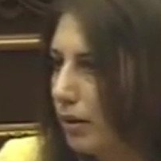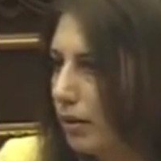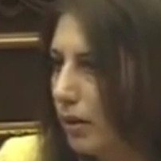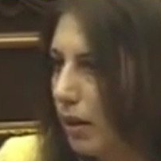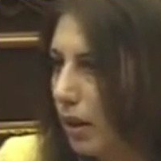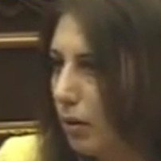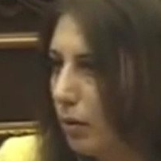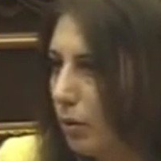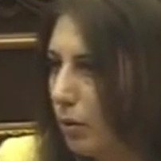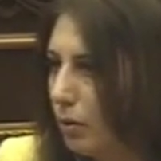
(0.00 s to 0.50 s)

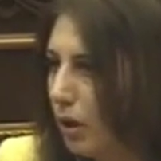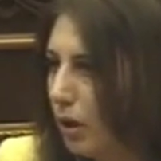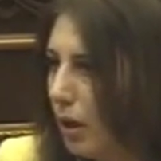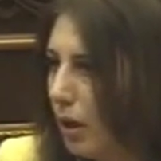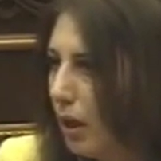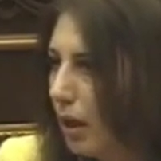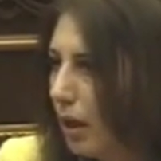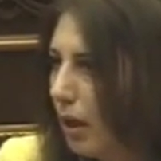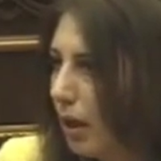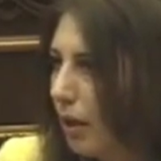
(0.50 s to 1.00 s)
we must
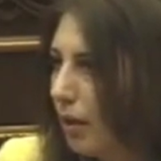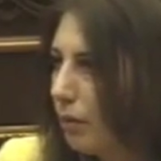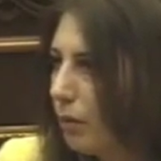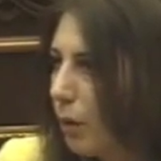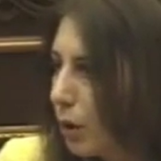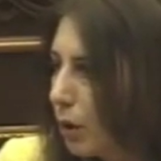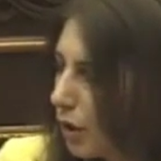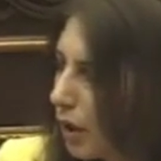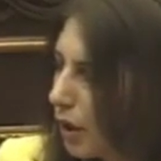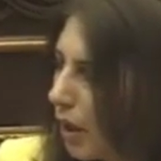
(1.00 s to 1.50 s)
not be
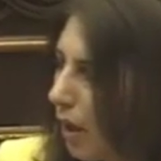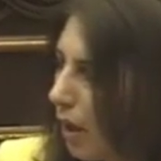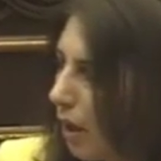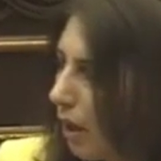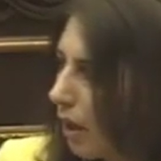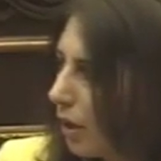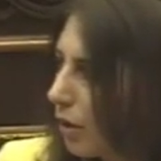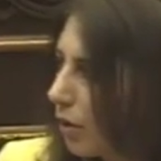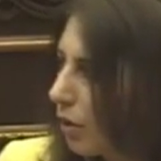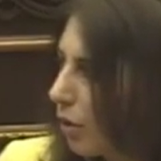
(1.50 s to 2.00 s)
following
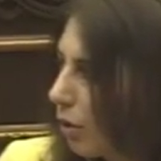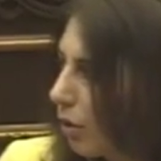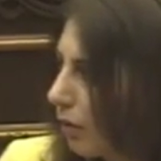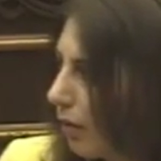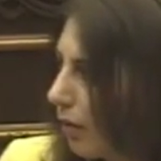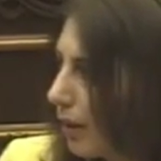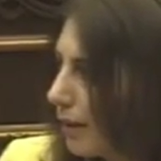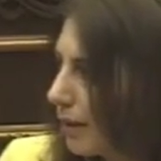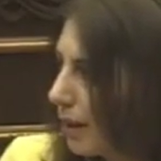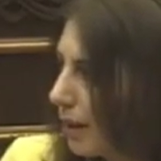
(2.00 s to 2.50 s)
our own
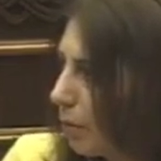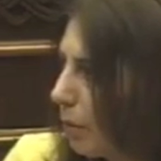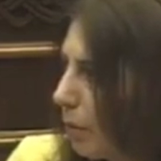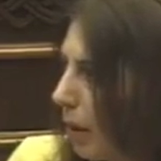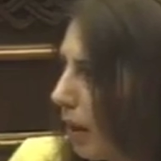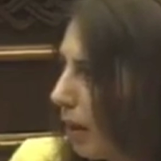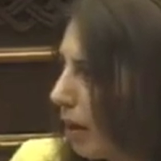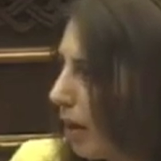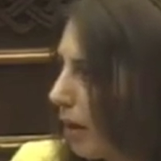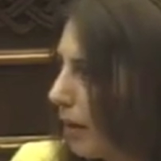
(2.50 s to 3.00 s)
ambitions,
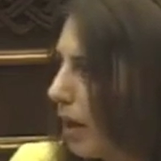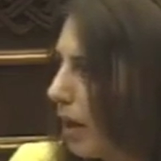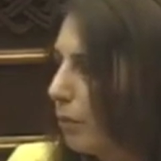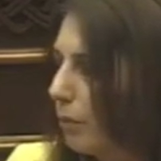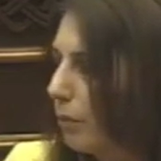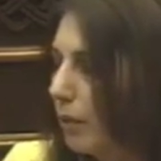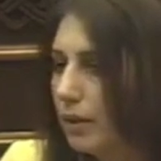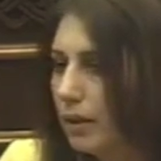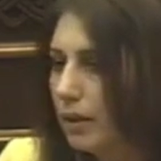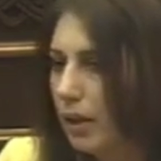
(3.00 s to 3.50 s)
but the
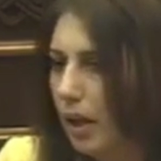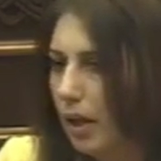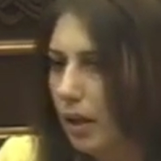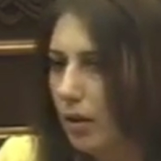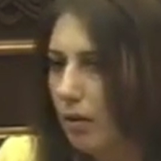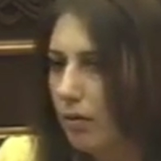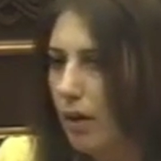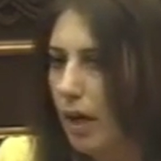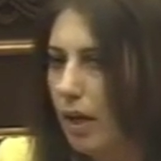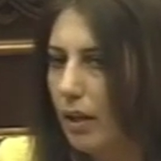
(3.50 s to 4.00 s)
ambitions of
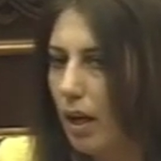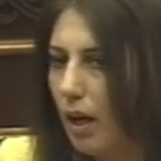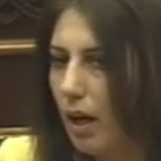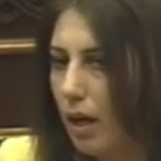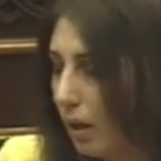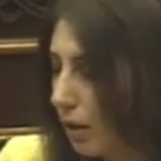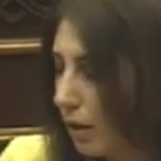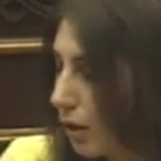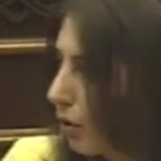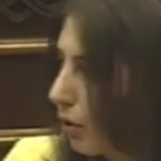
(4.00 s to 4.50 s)
the
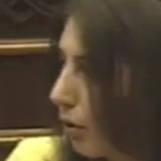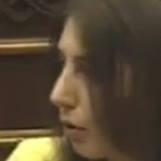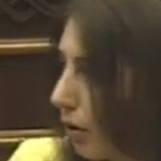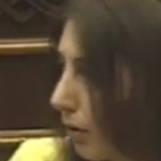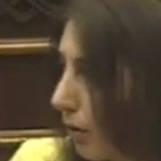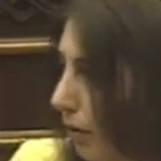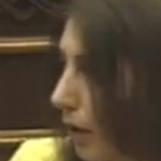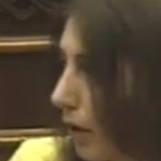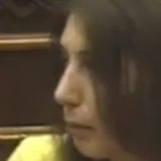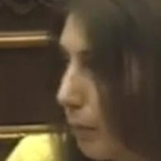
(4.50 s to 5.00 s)
state
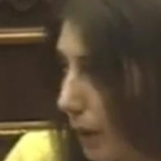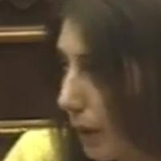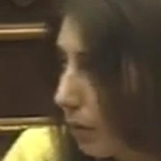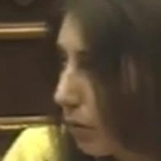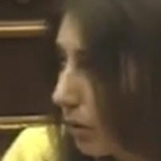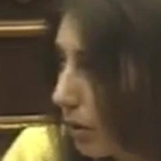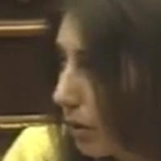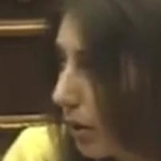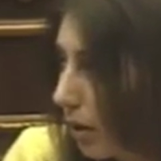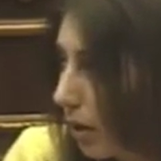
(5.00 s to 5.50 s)
herein.
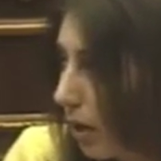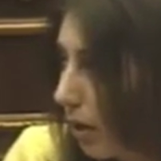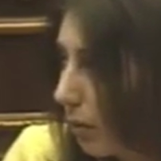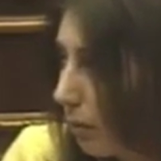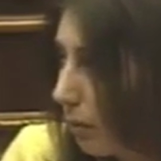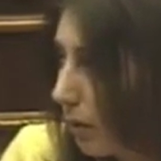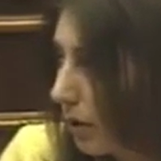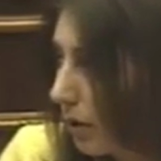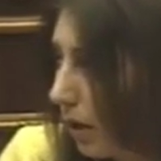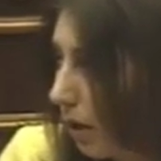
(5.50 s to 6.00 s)
Because if
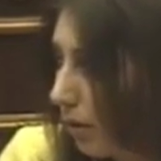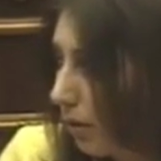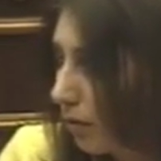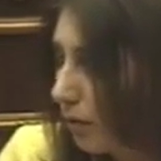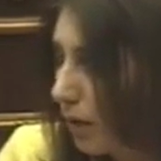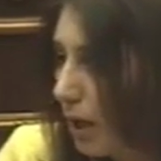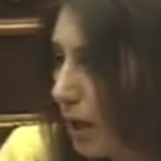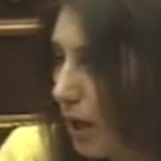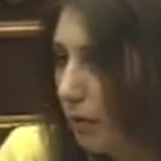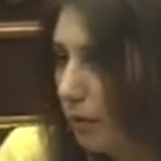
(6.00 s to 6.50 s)
not
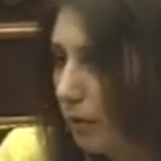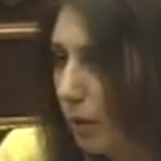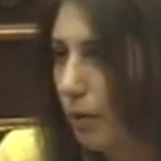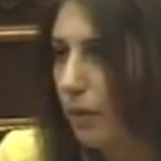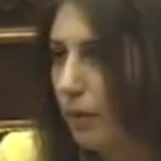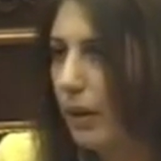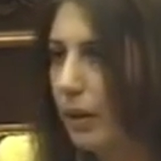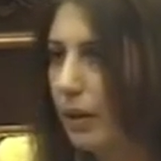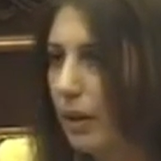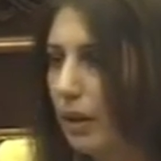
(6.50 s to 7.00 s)
elected,
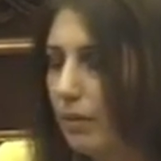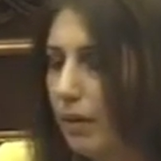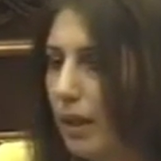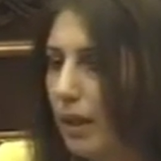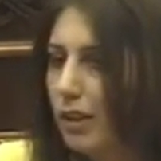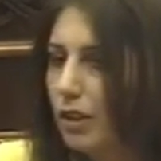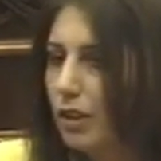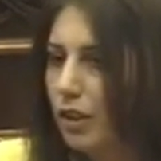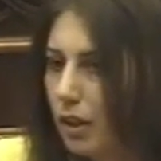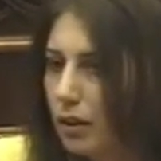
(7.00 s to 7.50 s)

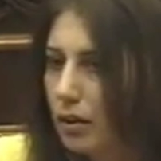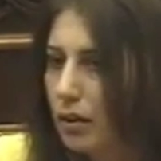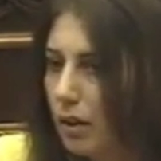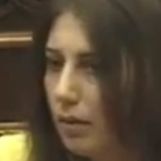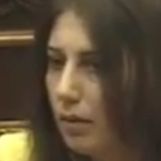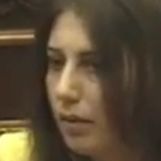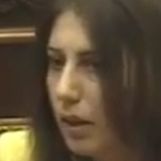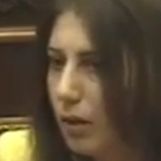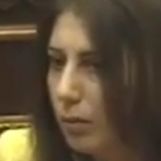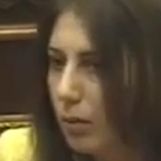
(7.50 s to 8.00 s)

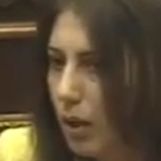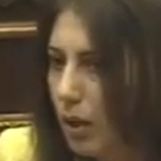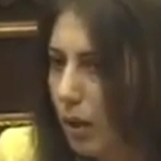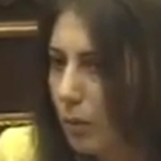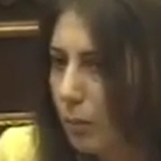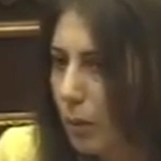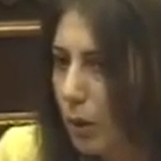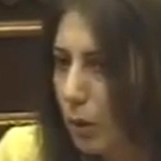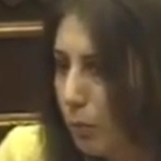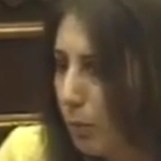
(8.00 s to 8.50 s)
if
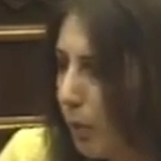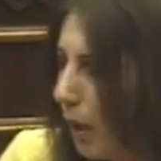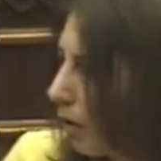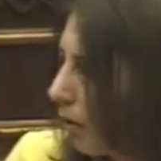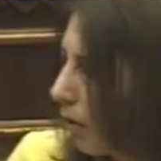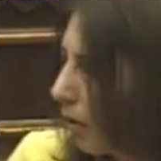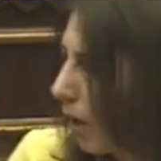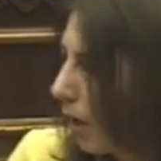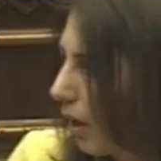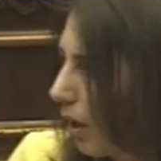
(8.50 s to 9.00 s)
Mr.
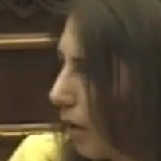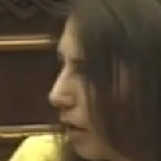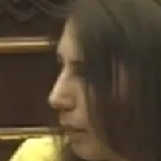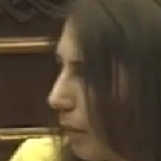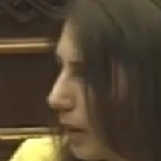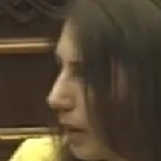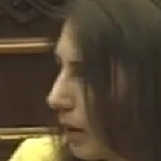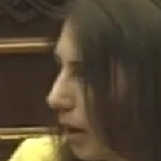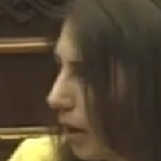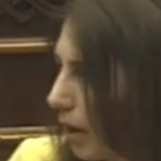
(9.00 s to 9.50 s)
Karapetyan is
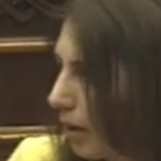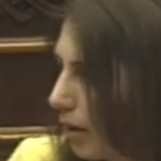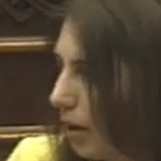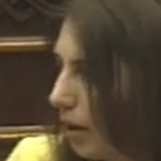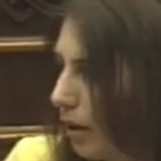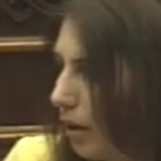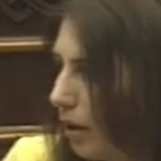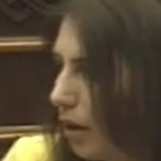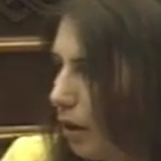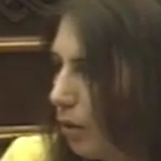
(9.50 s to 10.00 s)
not
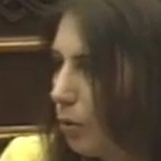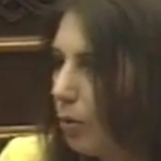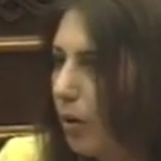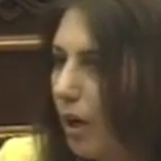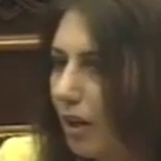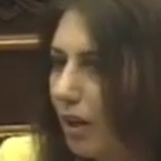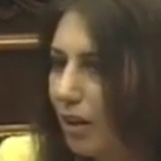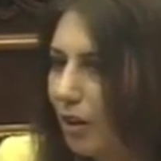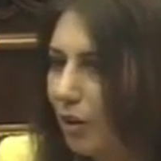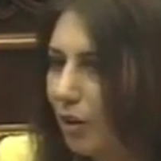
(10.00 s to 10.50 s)
elected,
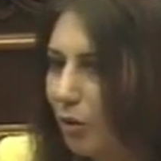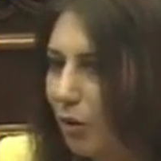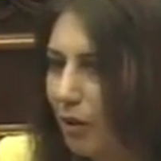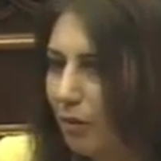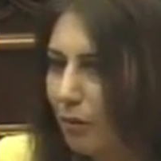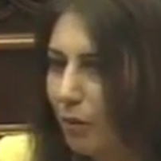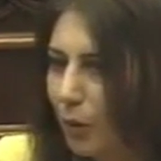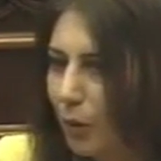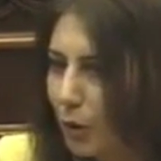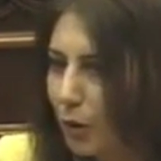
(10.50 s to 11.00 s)

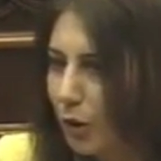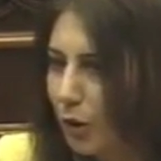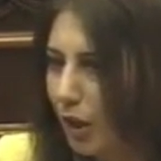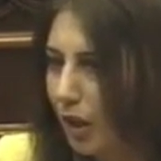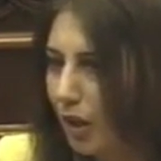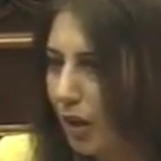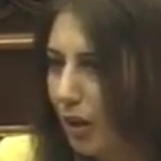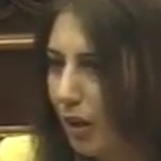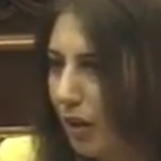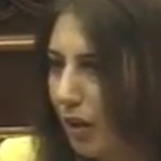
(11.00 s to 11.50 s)
then
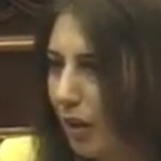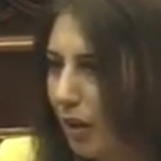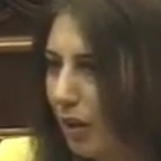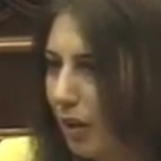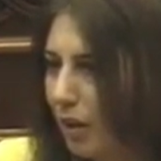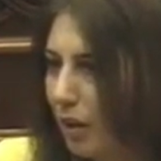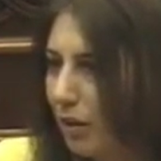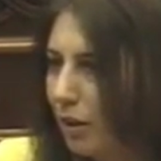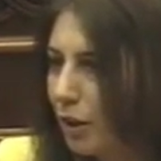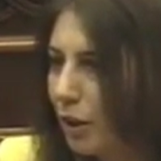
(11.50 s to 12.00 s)

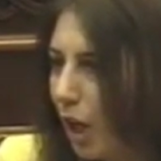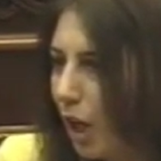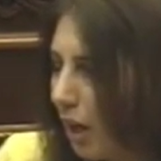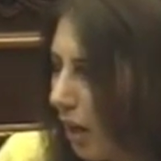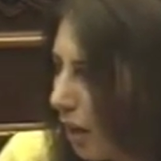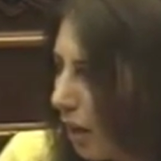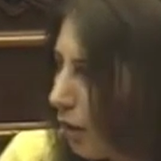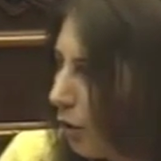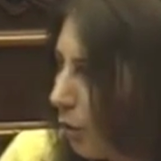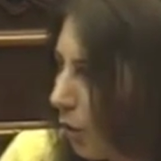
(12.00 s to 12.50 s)
the
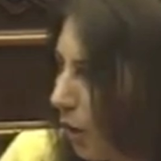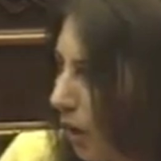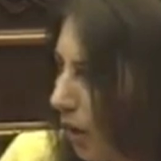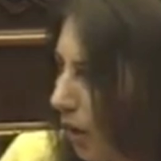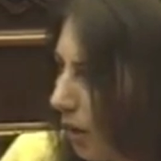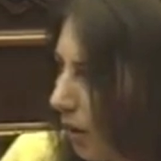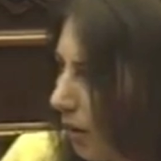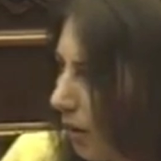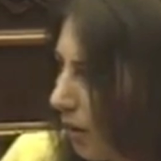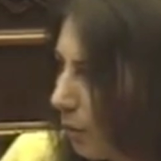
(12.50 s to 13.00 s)

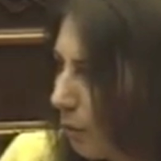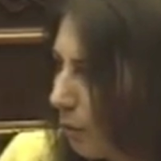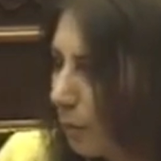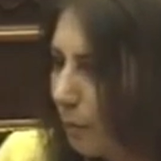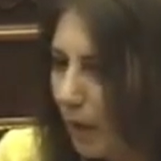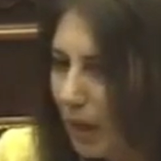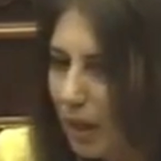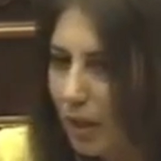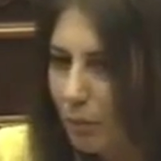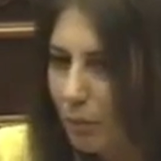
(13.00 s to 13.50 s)
whole country
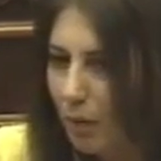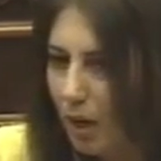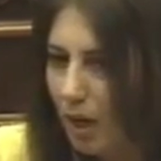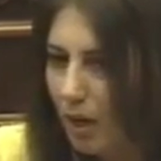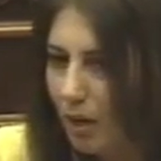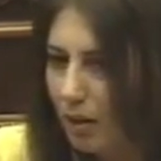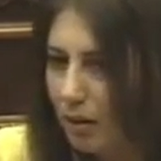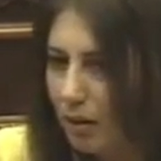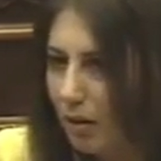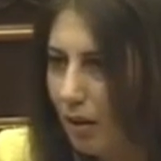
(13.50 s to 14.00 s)
will
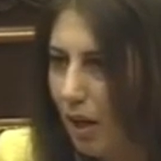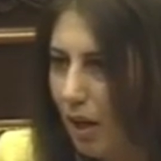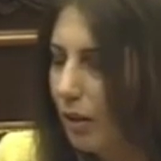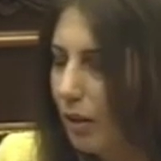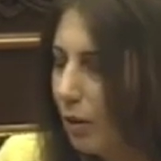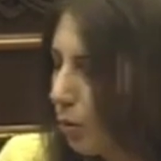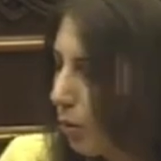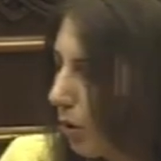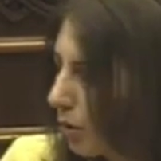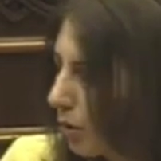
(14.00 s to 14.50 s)
suffer.
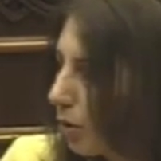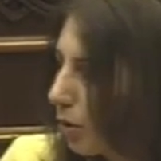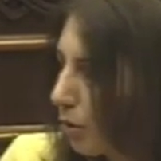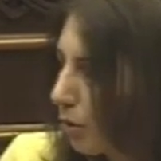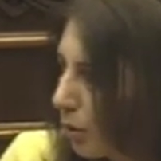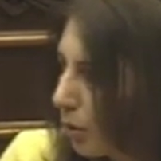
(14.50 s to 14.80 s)
Thank you.